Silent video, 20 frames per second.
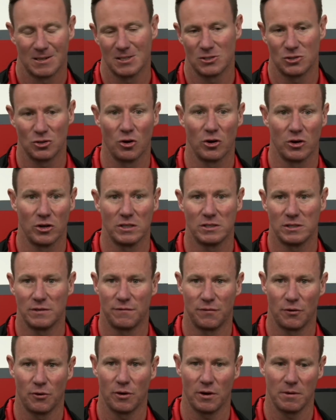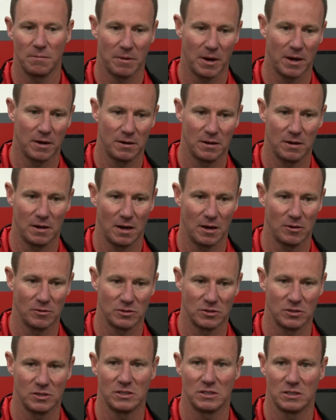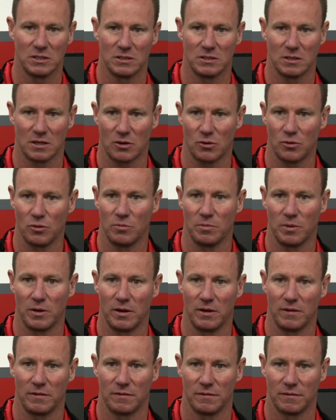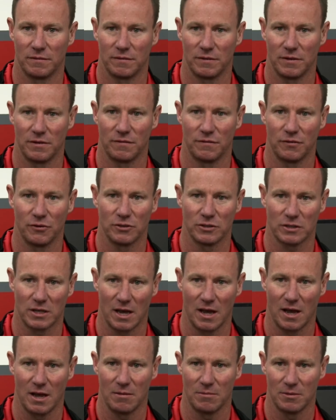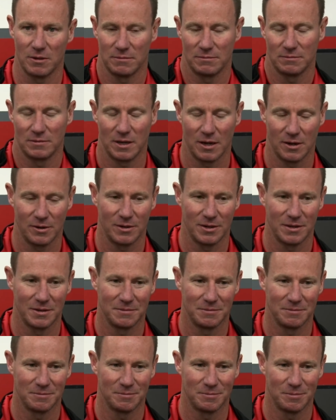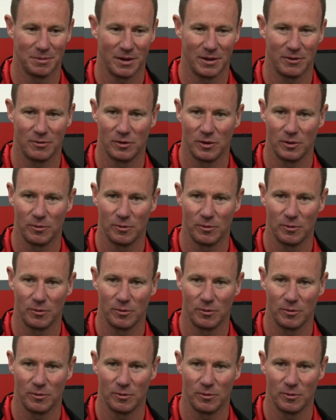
it's not easy for him, but you know, as easy as it could be for your first game, and you know, he played